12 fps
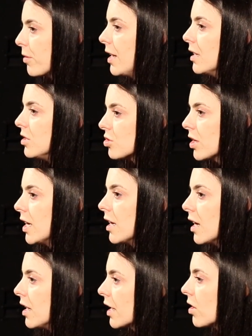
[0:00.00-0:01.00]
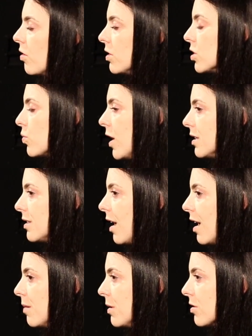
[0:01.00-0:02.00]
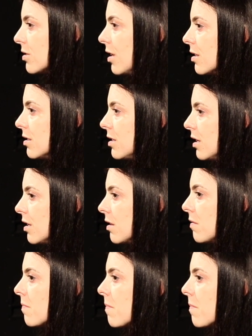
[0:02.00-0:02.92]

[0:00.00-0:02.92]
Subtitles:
brain injury and I coded twice and had to be resuscitated.